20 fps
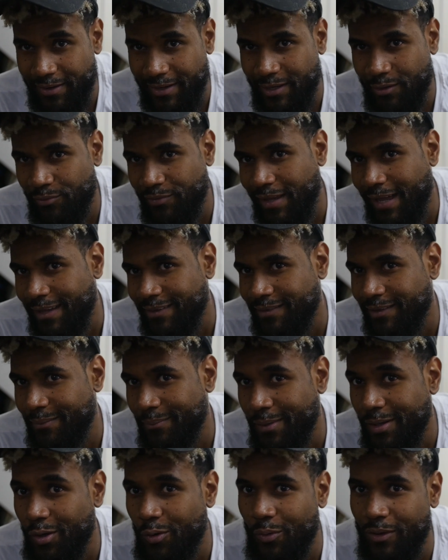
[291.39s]
And he was
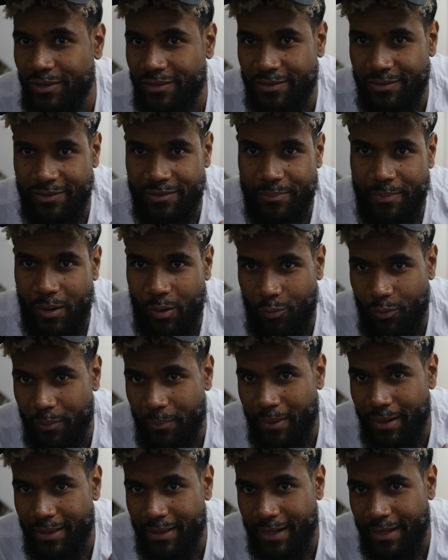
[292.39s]
asking me questions about what
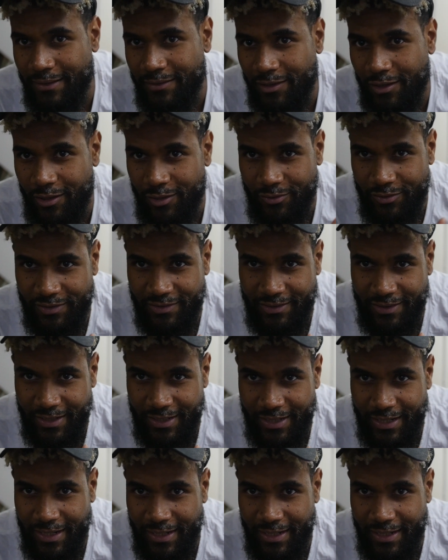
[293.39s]
my last colorist did.